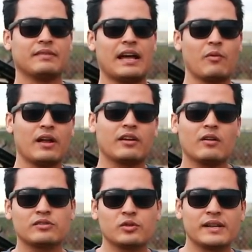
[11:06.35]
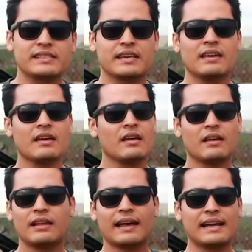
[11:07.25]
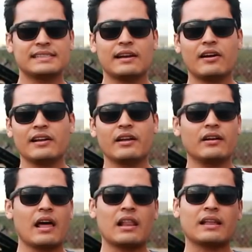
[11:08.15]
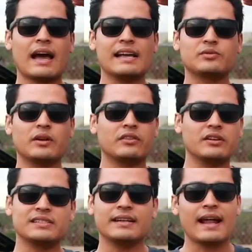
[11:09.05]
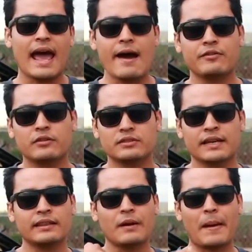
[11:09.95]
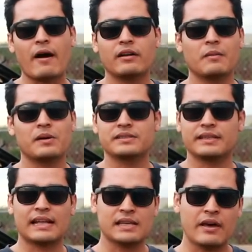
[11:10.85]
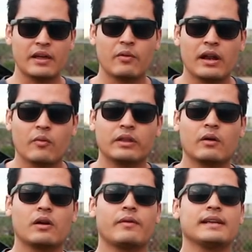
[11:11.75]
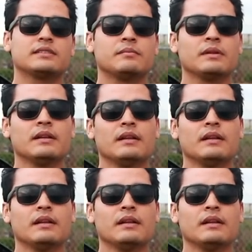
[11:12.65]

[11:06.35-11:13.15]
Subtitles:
I didn't want to go too risky. Like I said earlier, a lot of the guys run 13 and a half, you know, to get their power numbers, and that's how they run it when they want to race them,